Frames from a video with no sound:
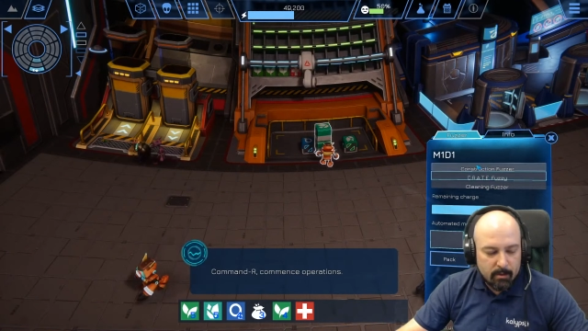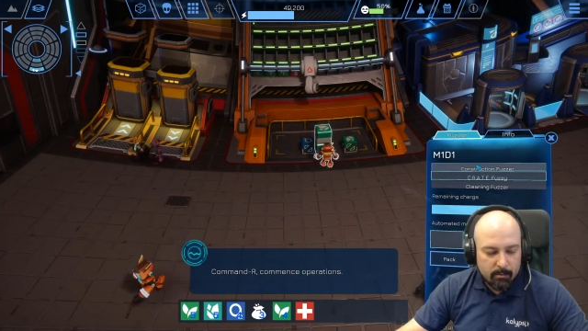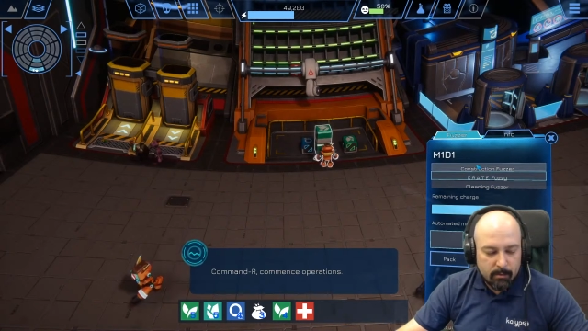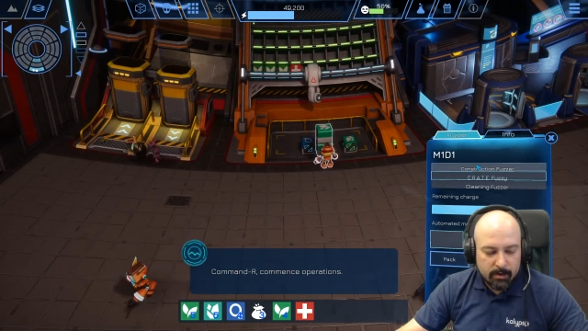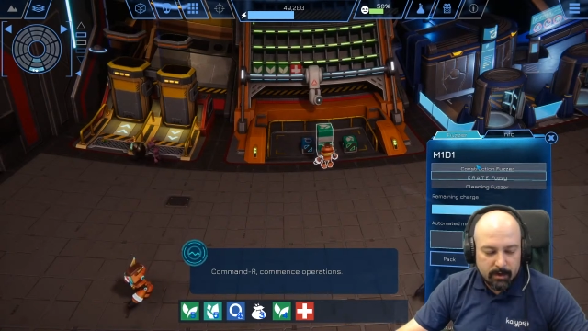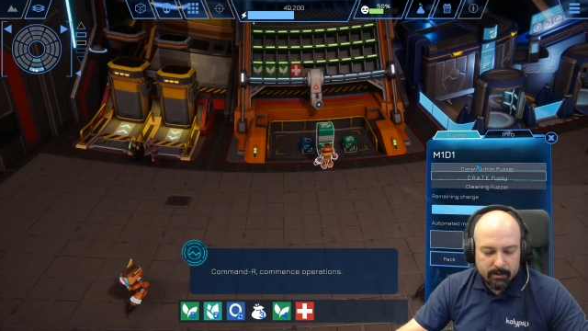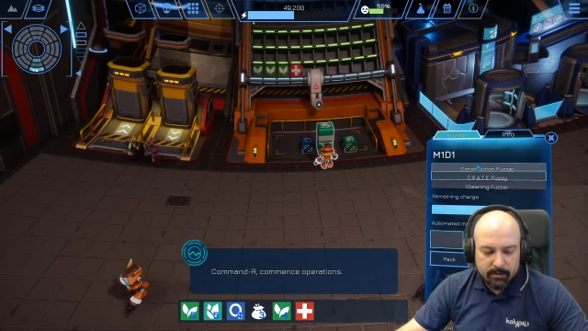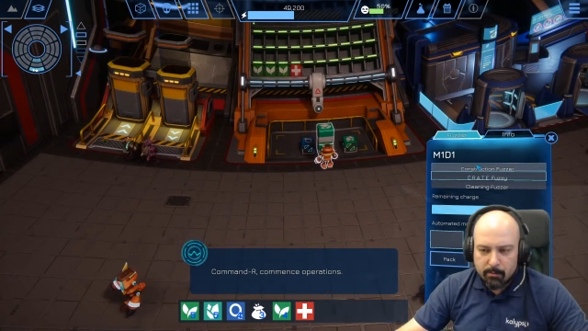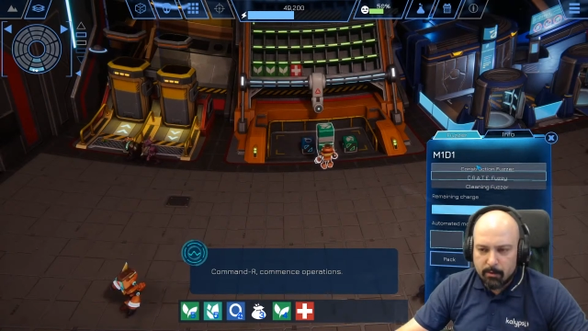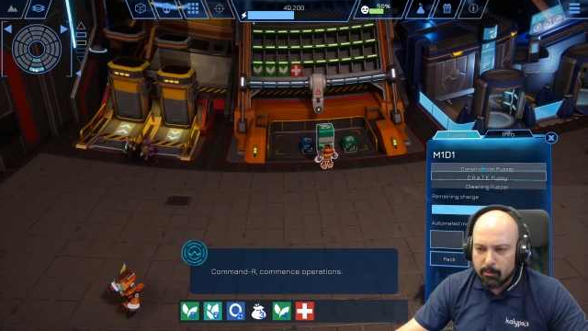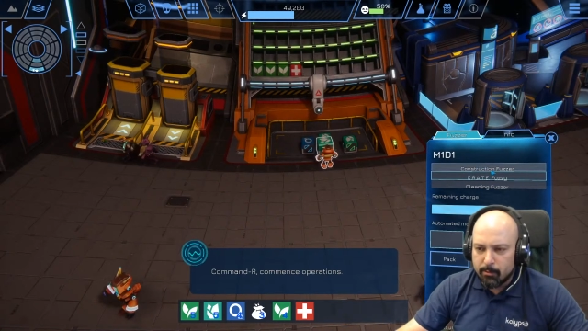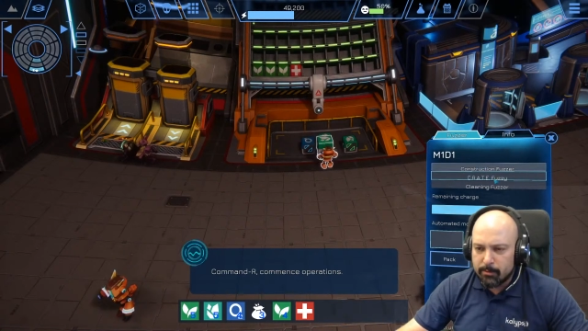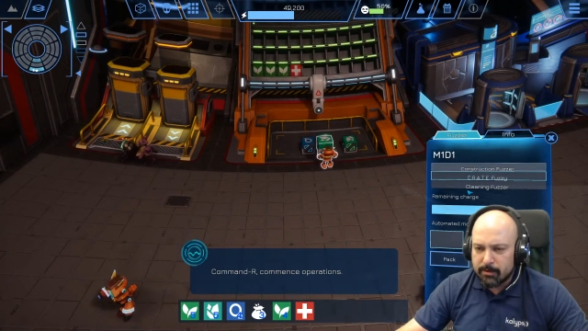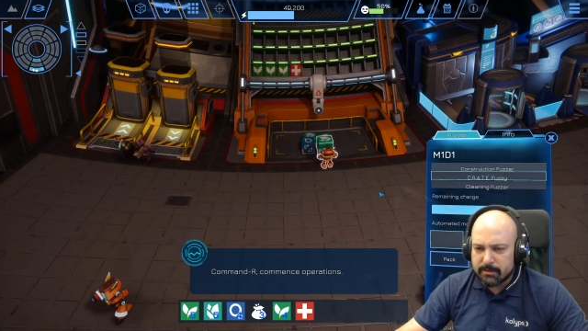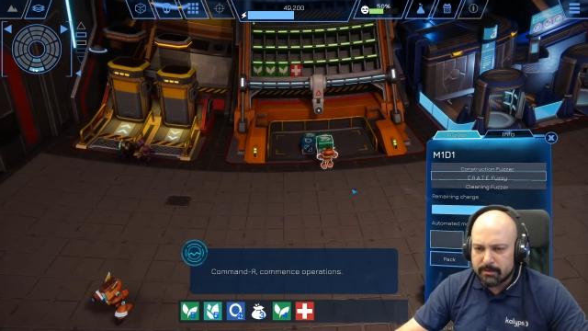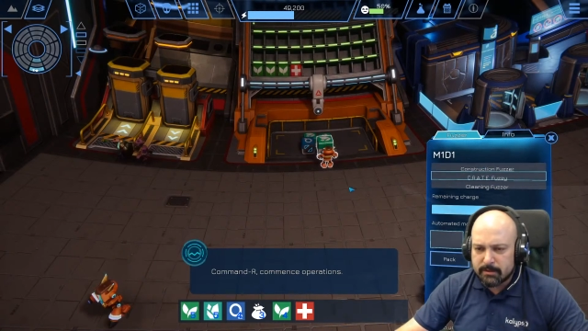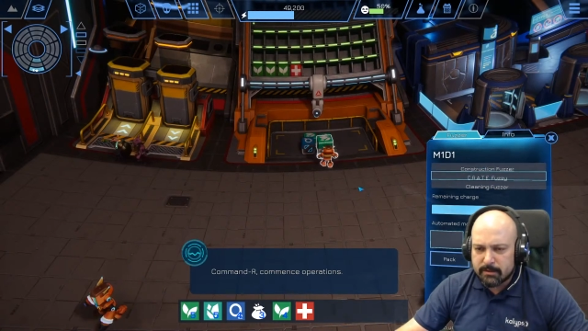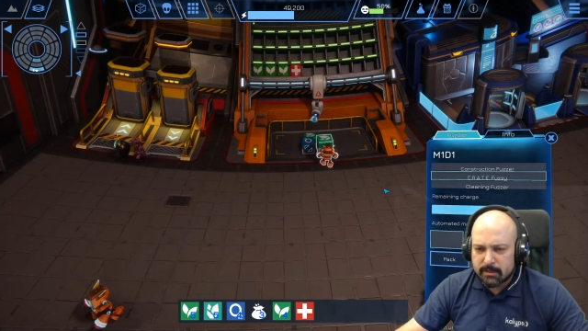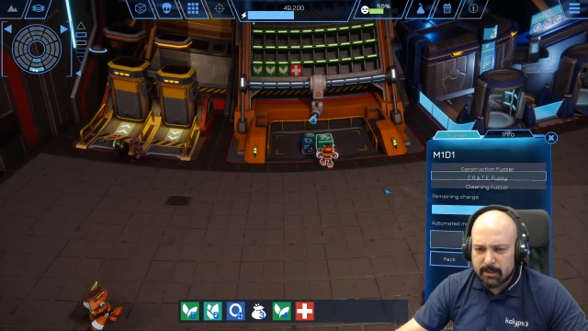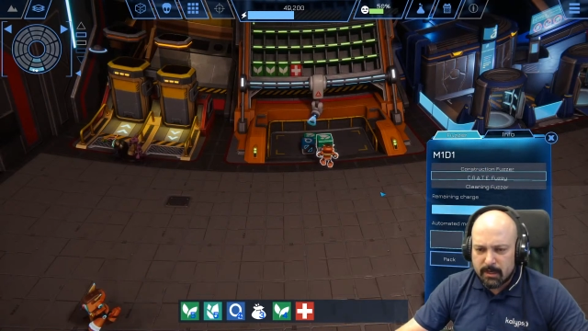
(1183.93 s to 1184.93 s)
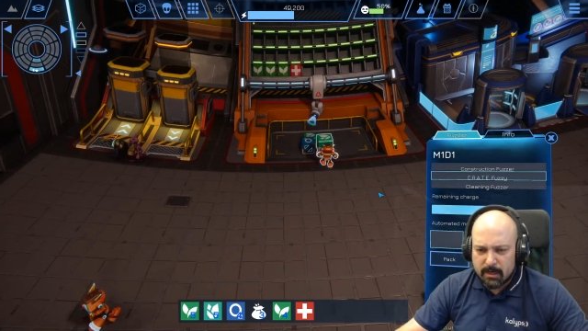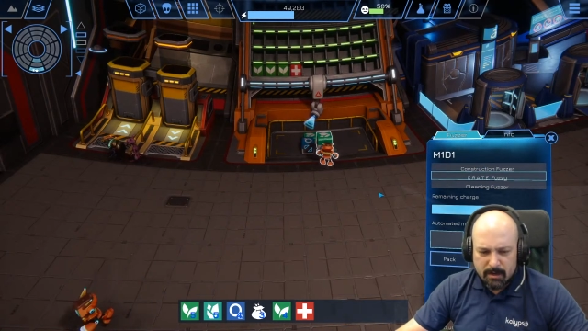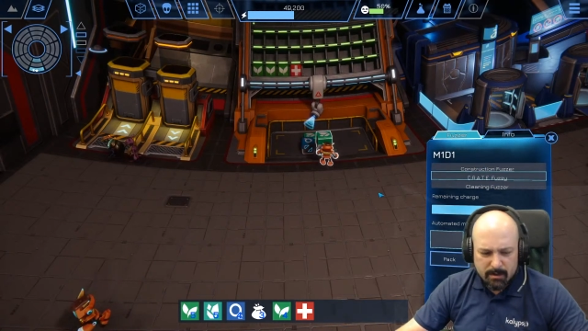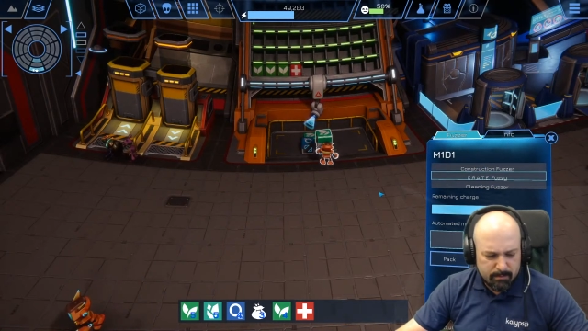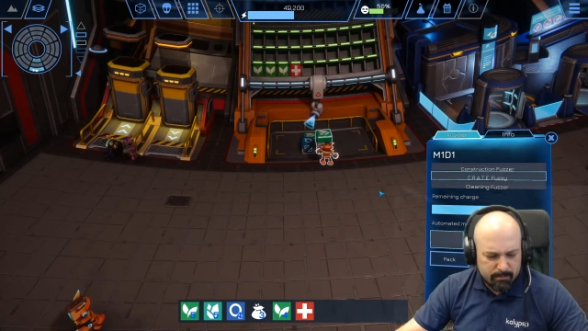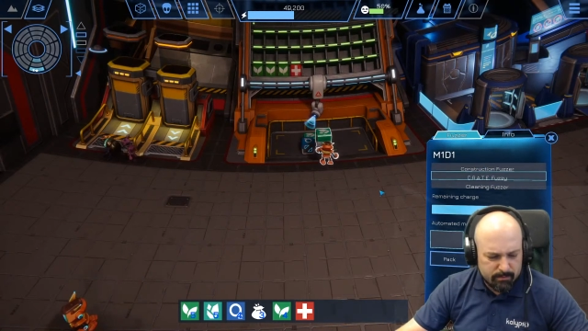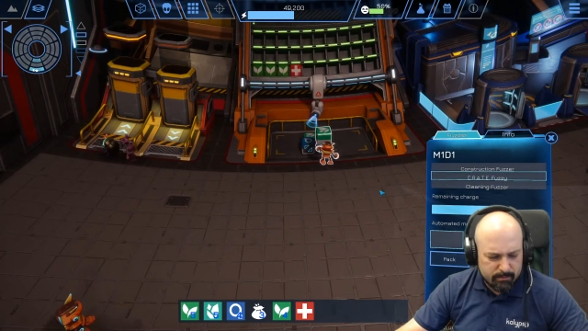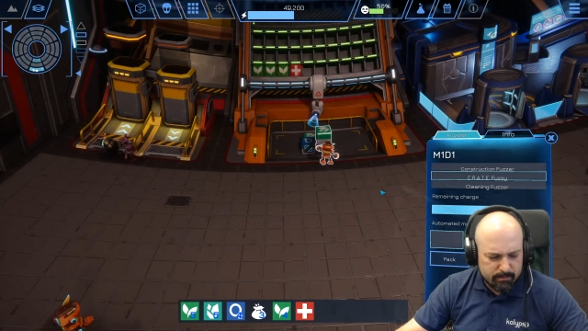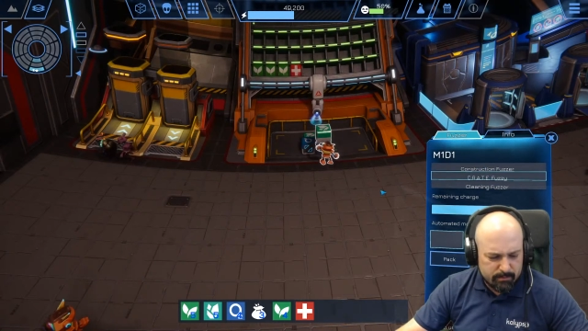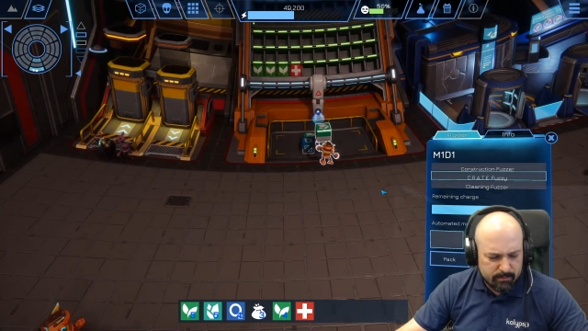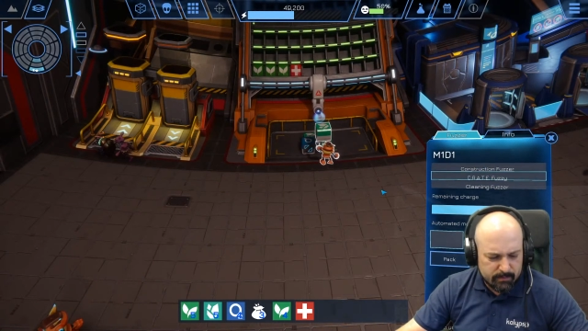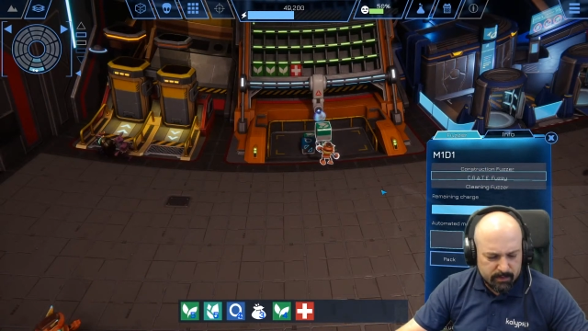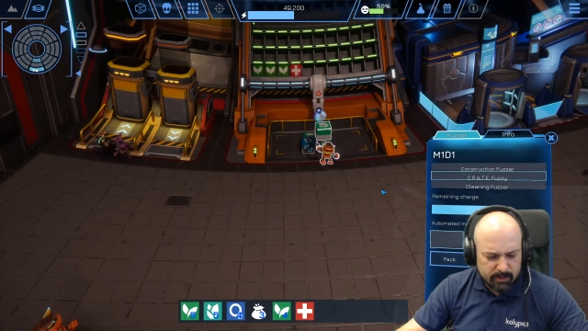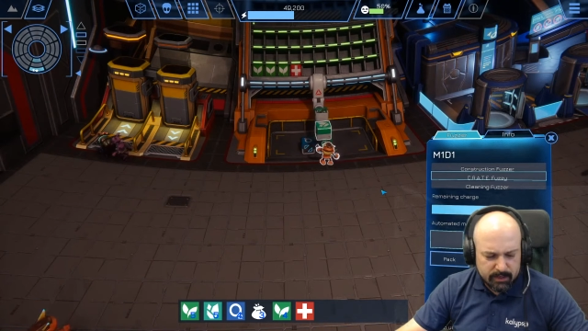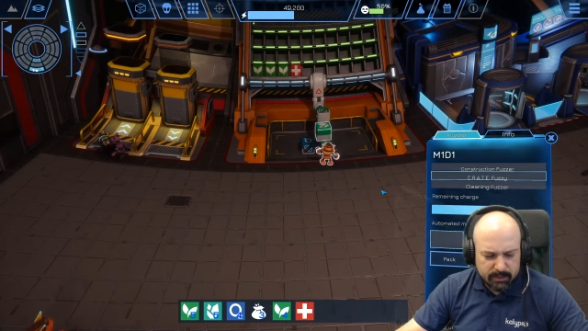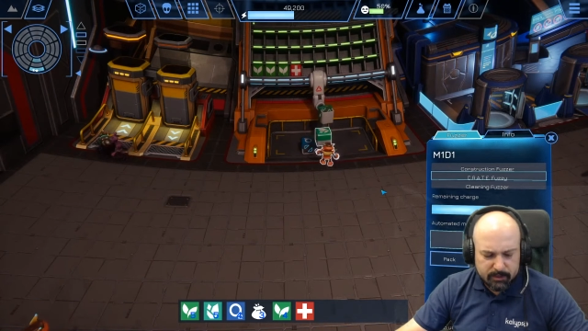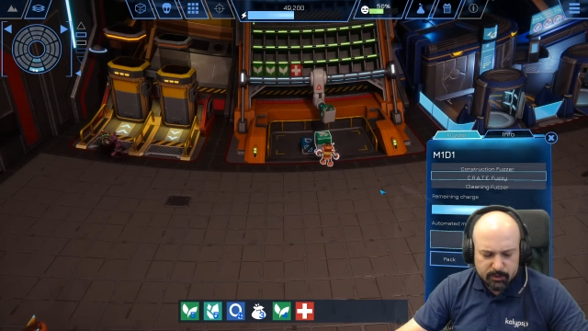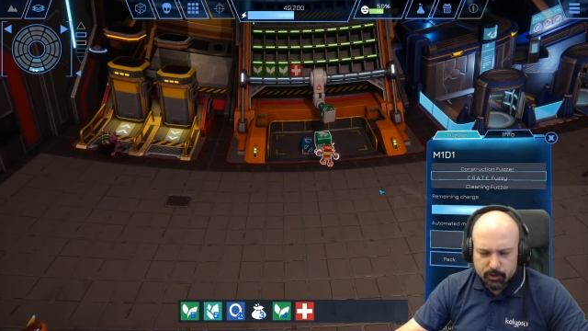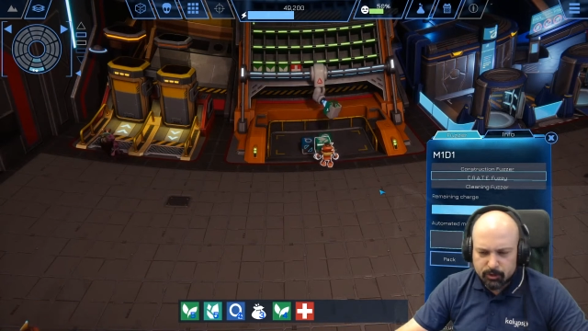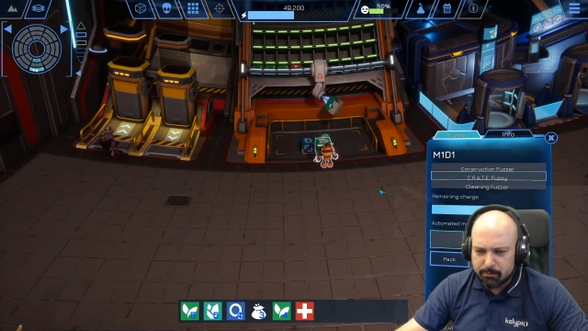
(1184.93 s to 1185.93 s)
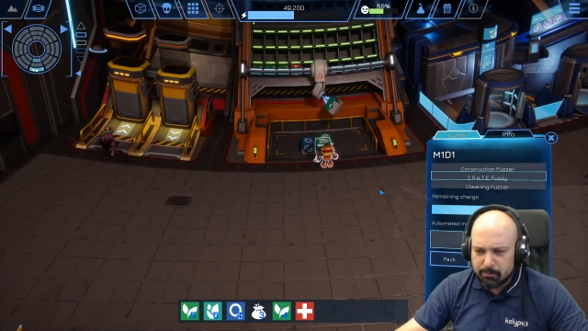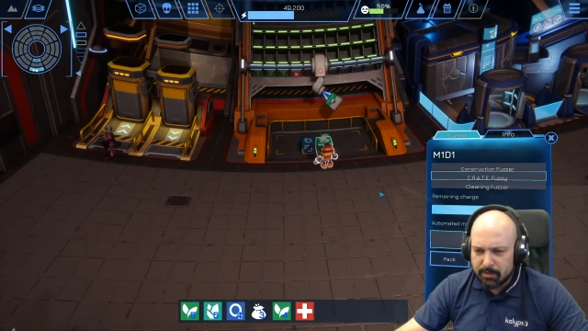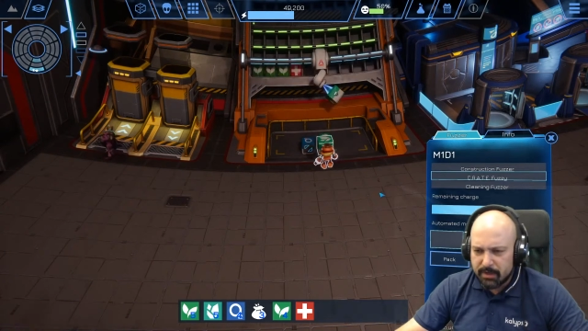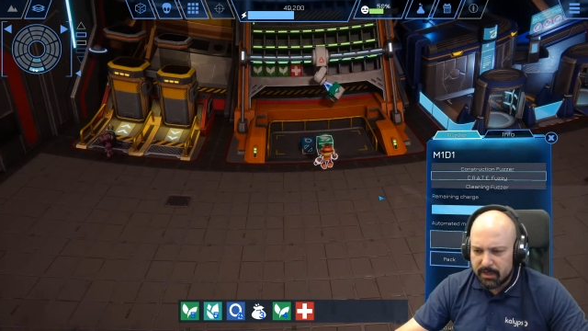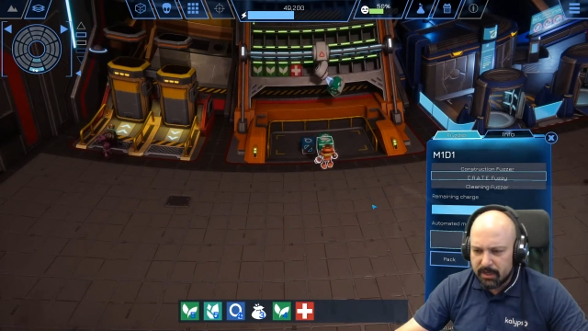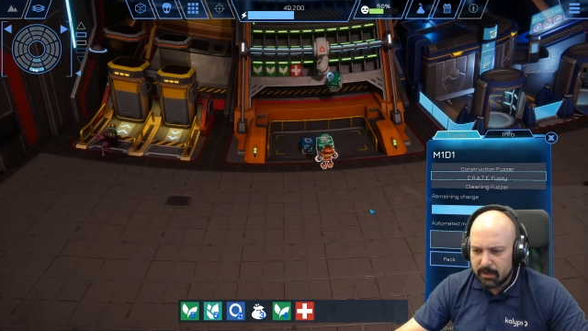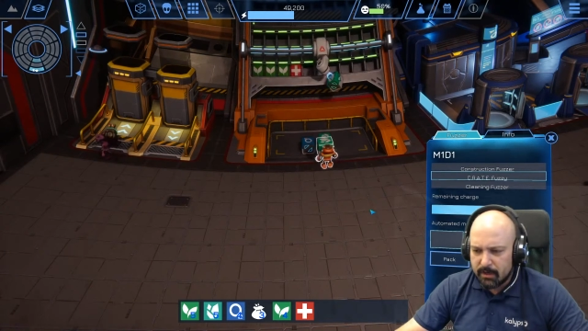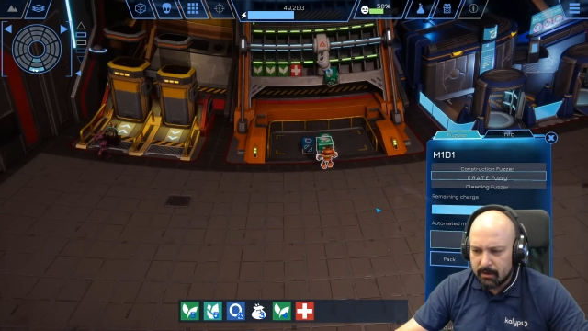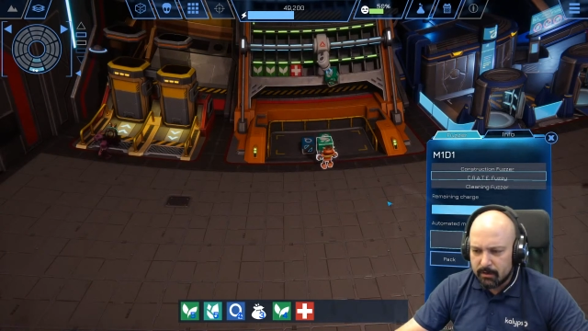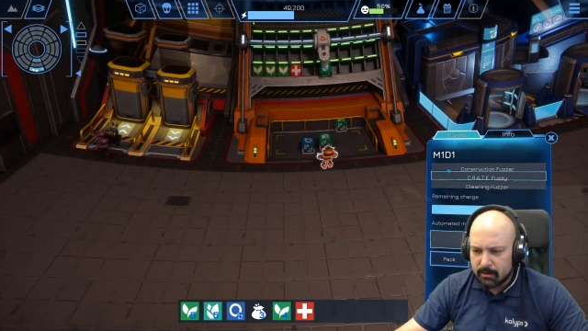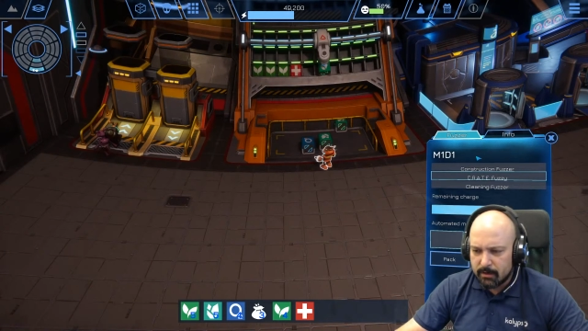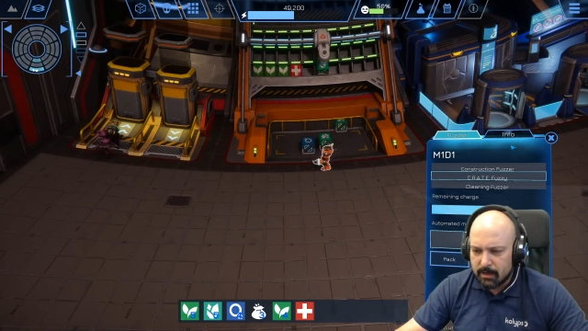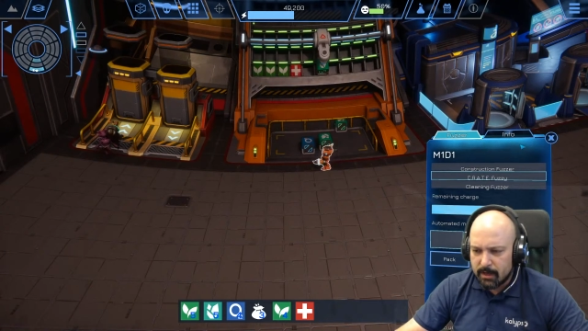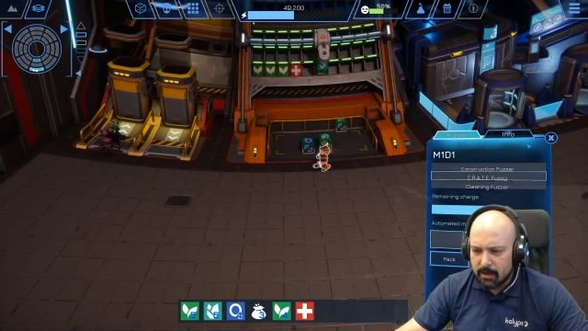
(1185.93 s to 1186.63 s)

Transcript: At the moment they should be on